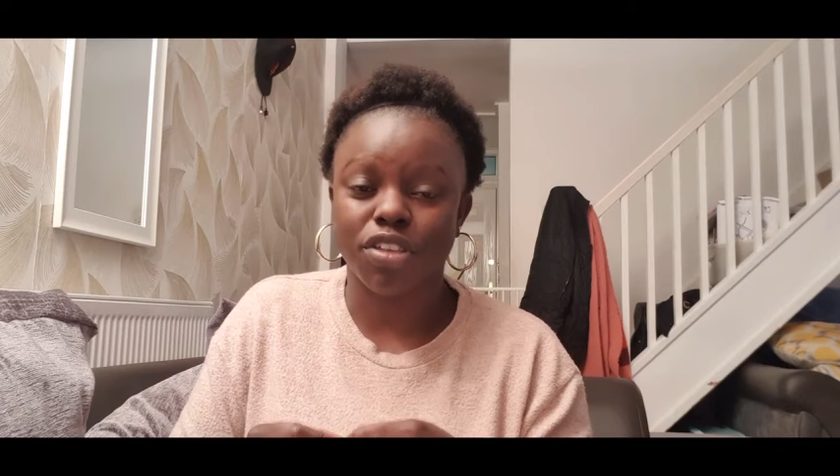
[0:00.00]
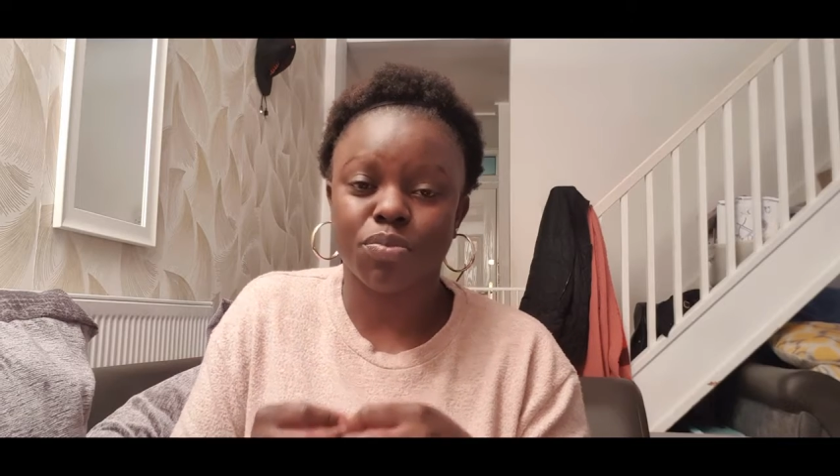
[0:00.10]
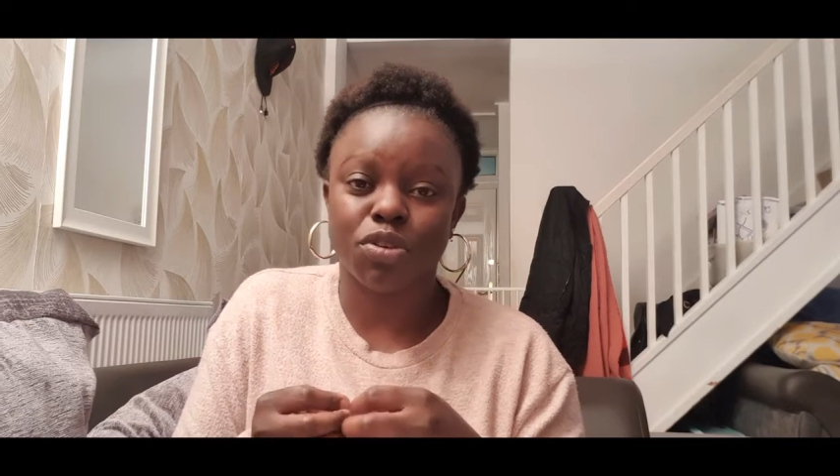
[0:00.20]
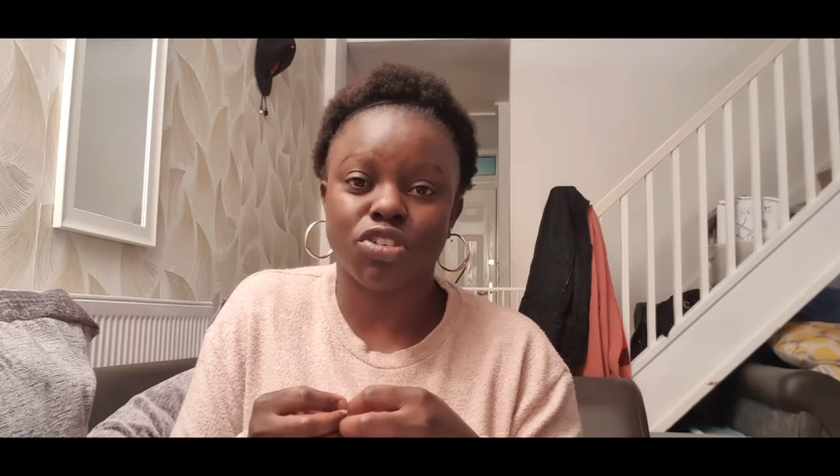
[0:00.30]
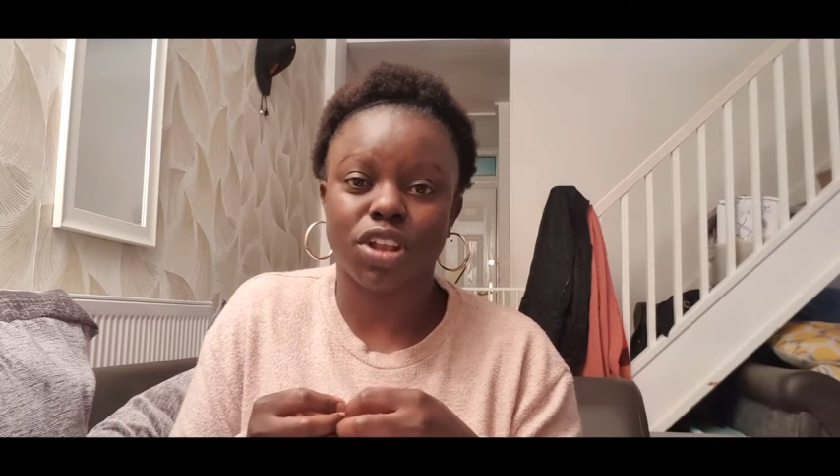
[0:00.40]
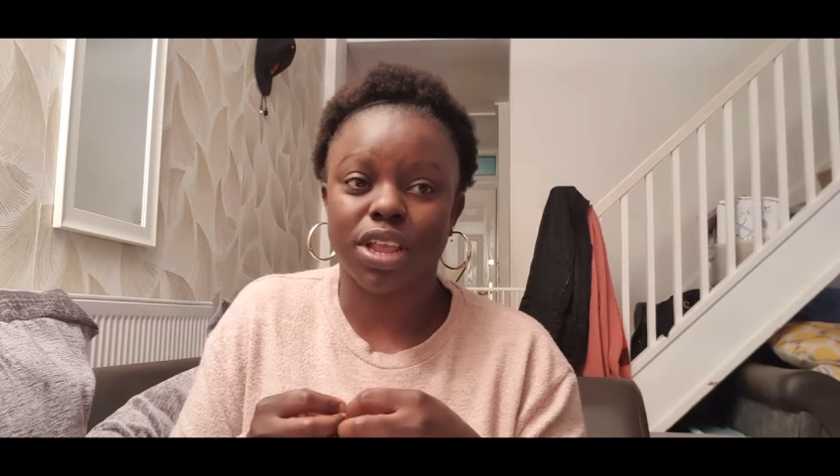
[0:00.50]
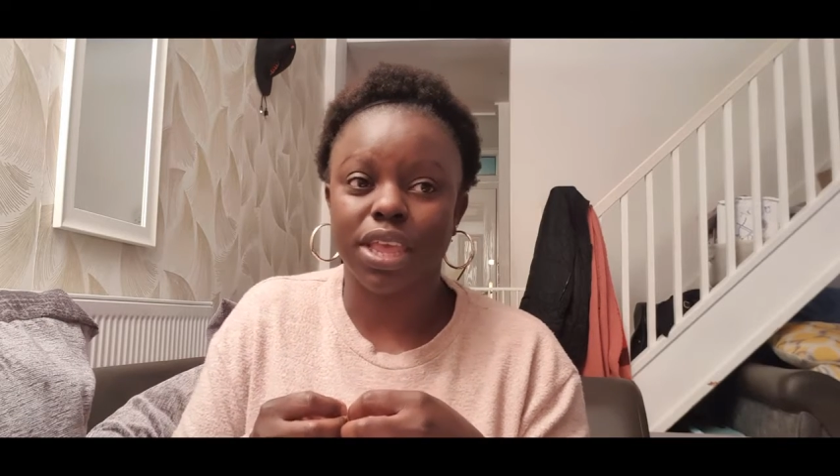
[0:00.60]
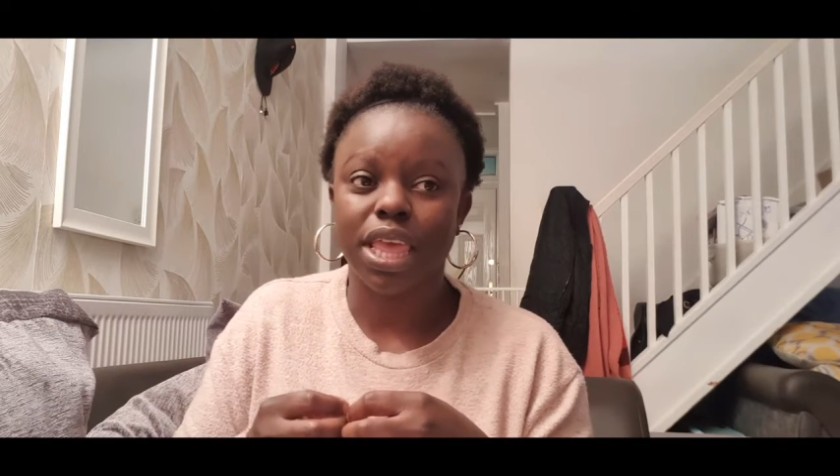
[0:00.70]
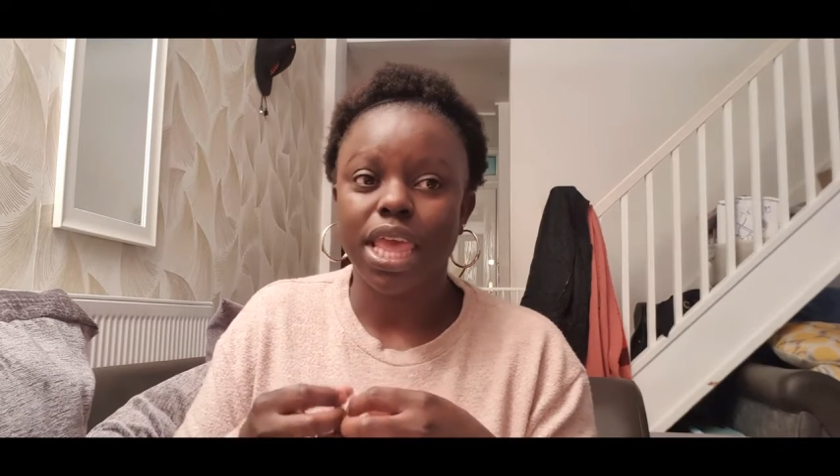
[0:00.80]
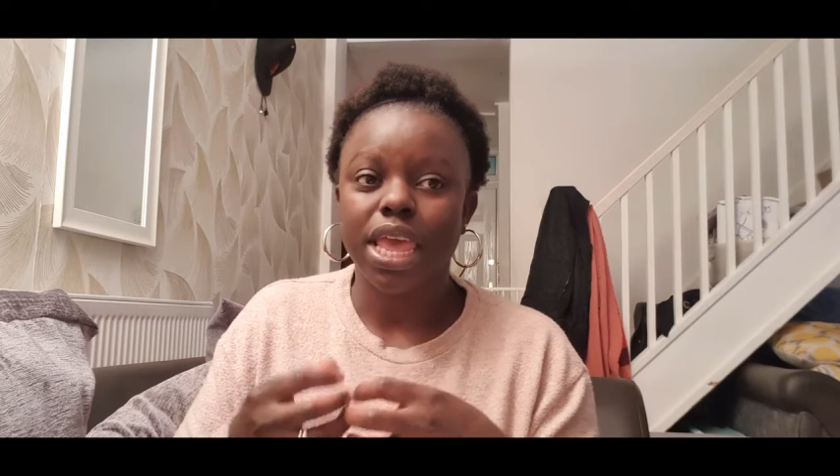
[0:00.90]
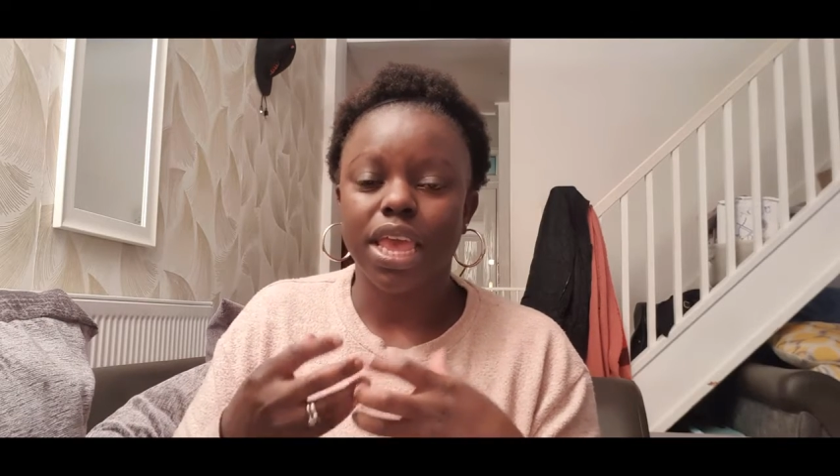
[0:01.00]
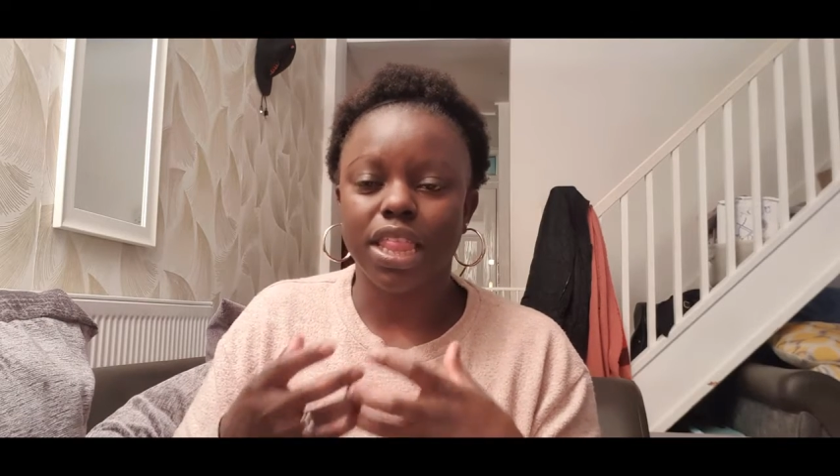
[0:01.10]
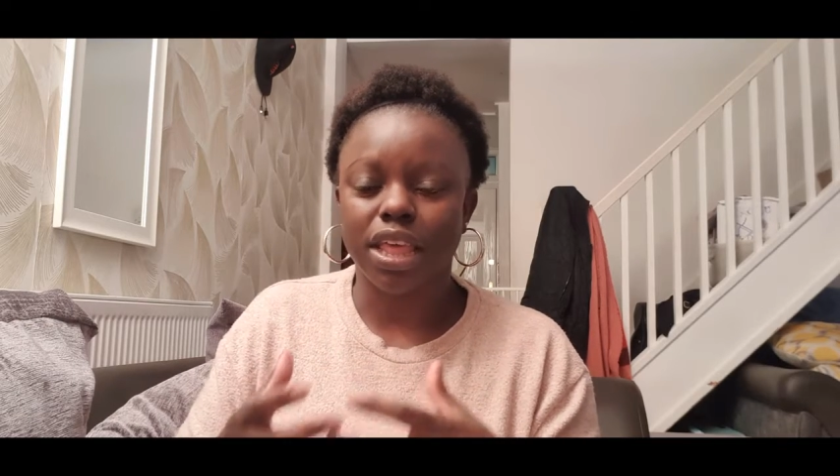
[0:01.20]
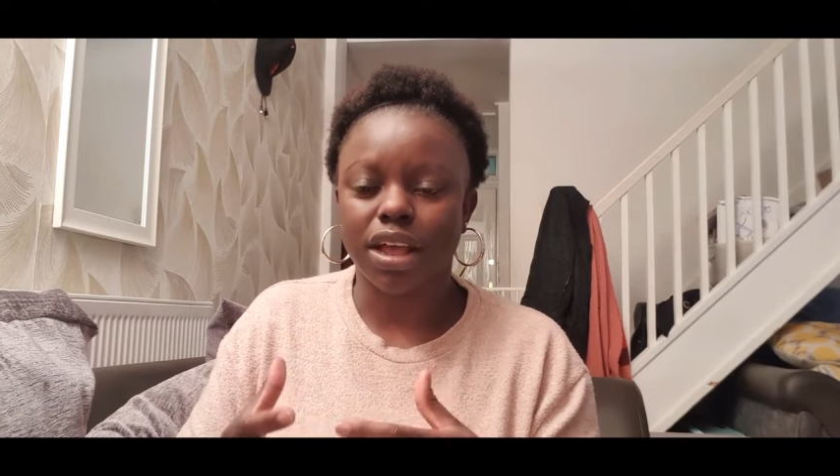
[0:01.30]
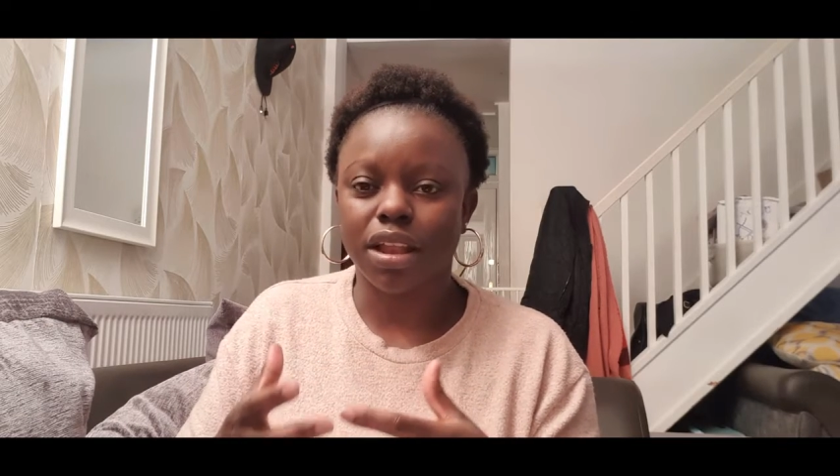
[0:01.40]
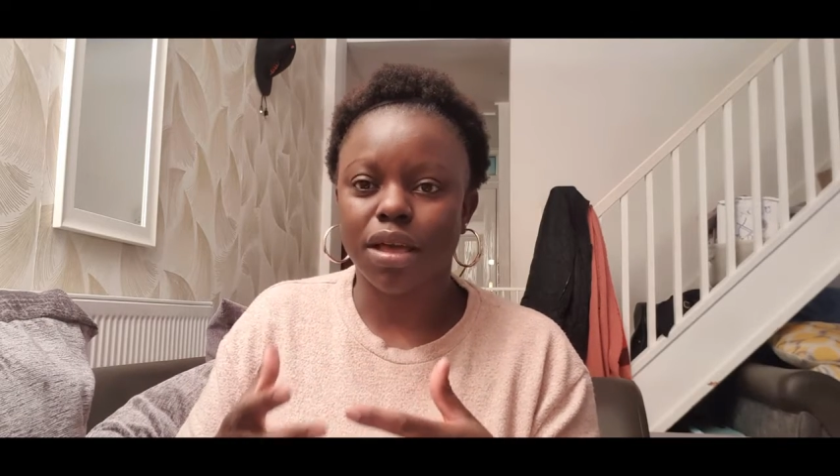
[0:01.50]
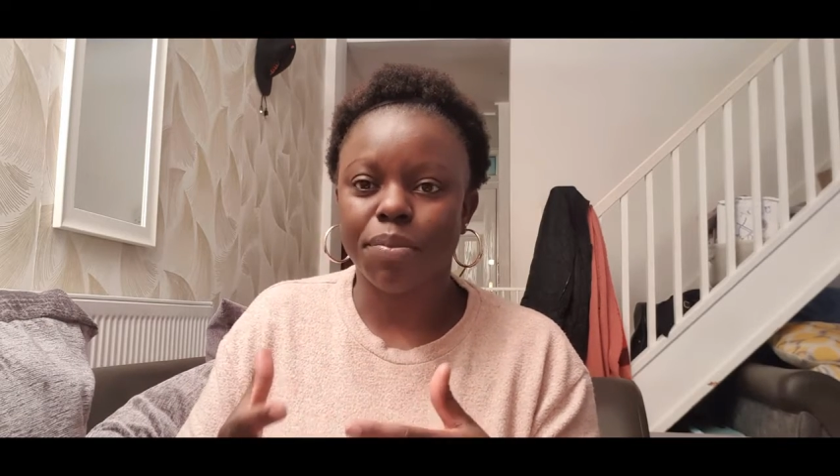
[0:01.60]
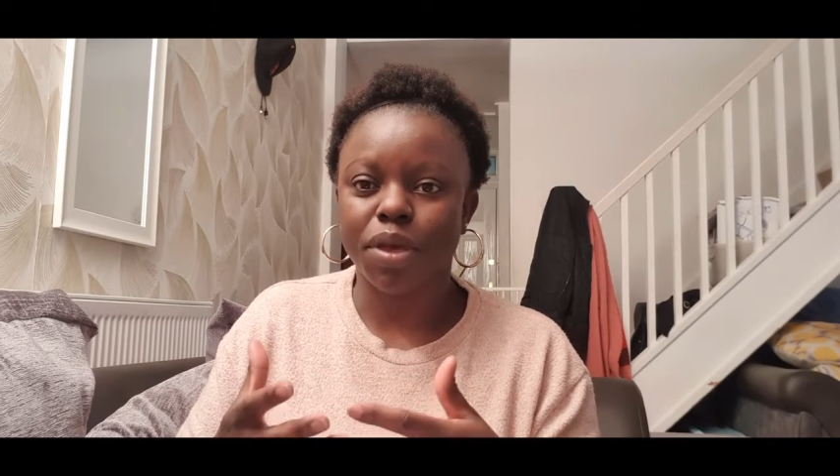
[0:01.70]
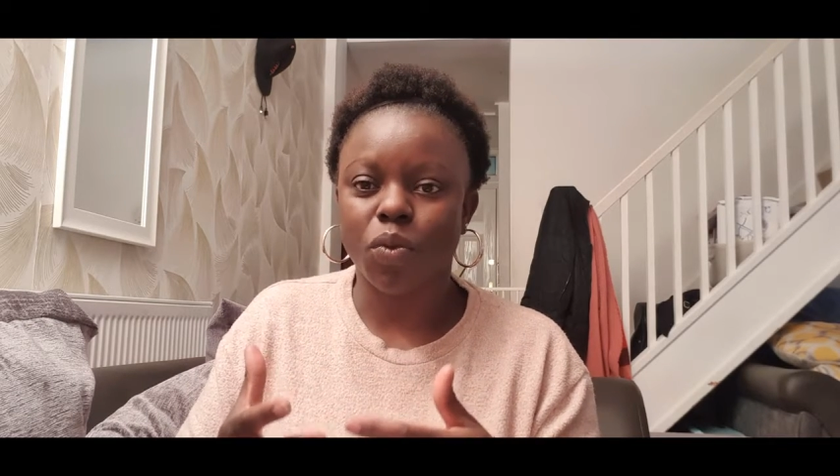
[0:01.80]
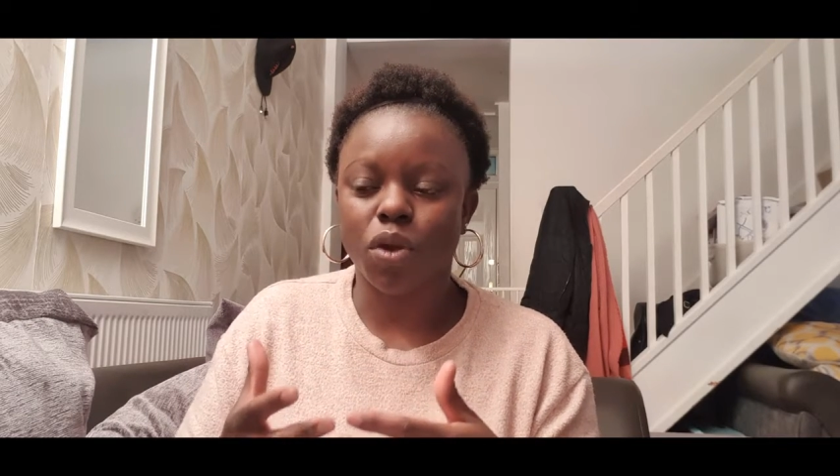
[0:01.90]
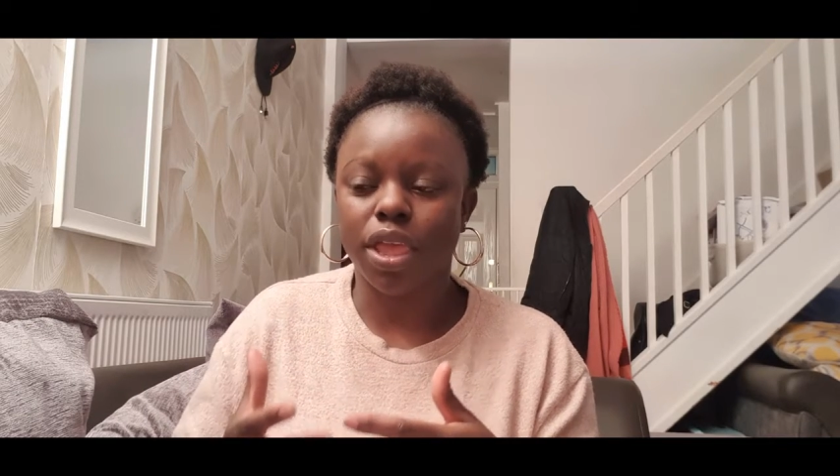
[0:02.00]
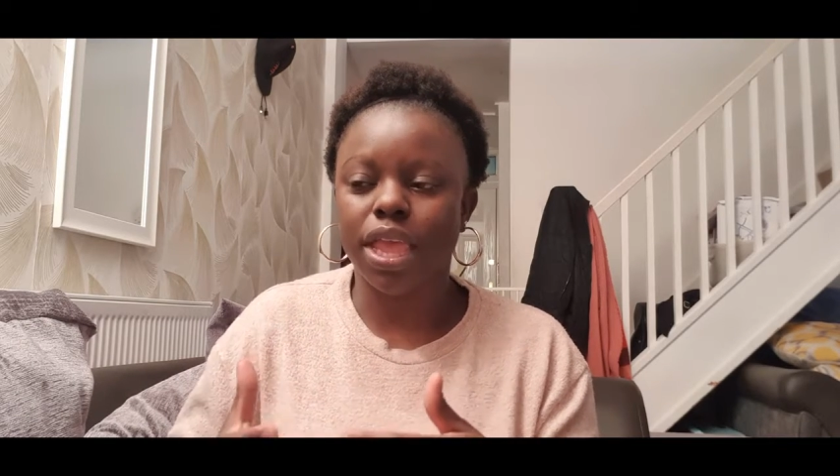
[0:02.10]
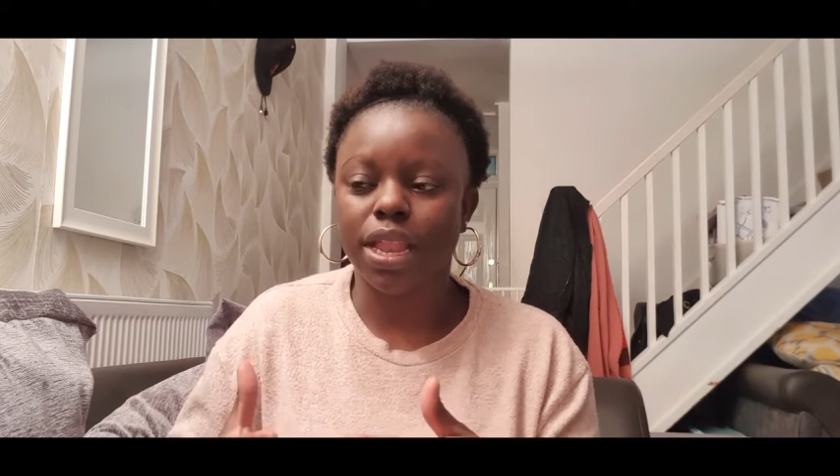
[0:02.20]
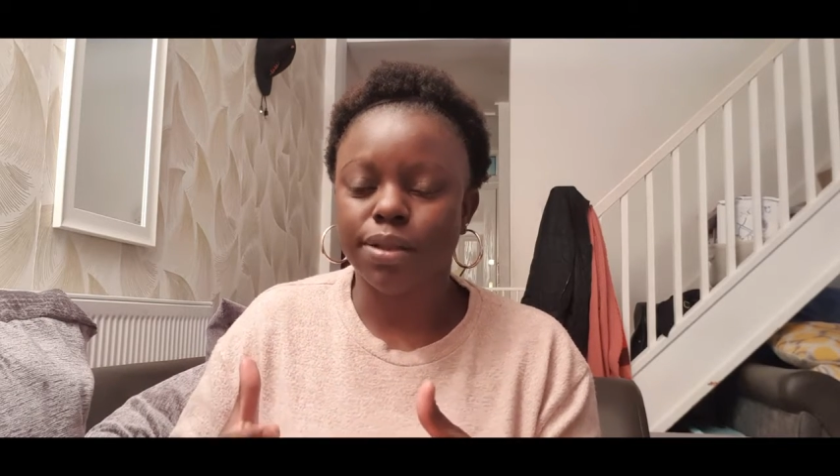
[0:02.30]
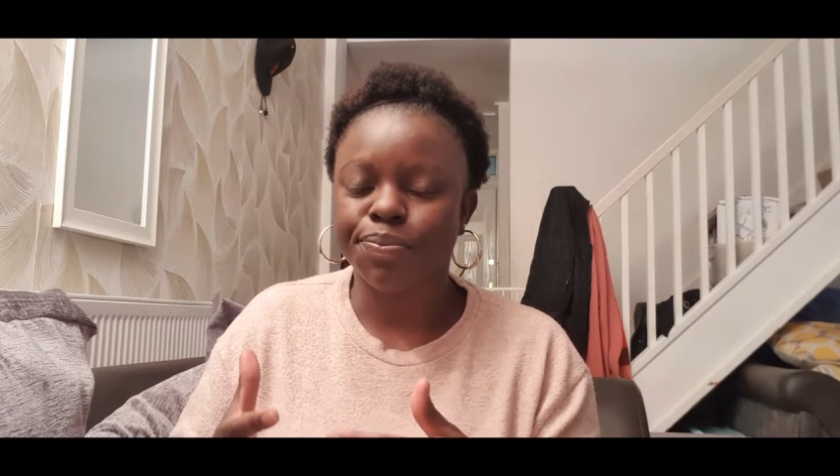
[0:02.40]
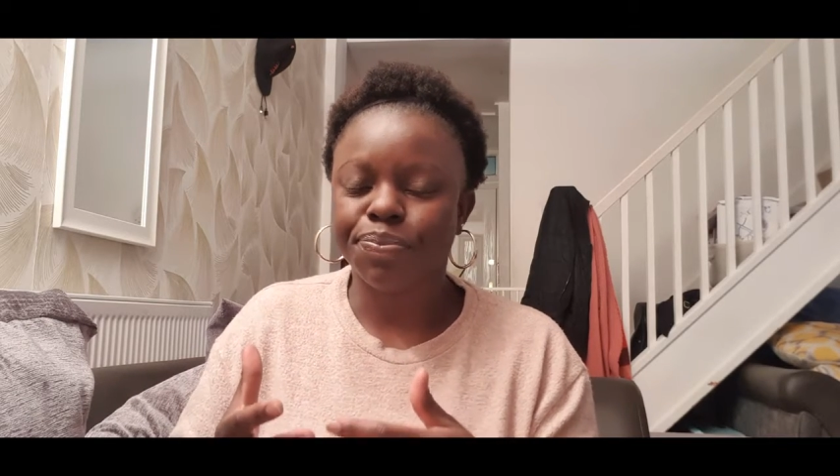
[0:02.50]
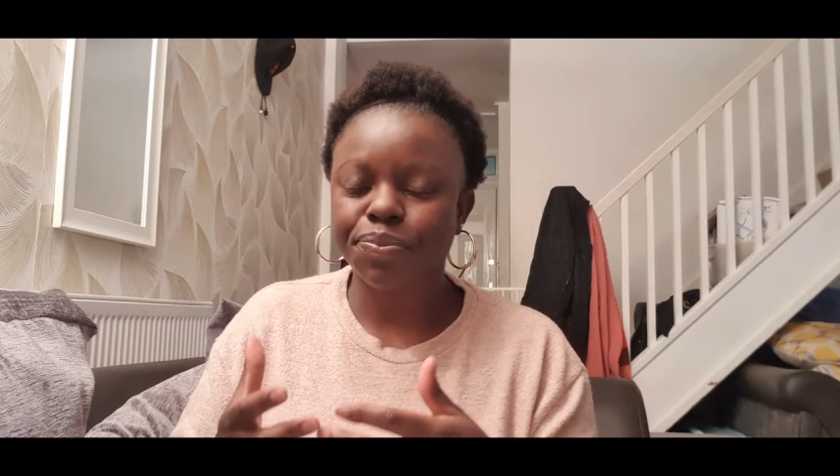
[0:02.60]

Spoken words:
especially in the climate we're in.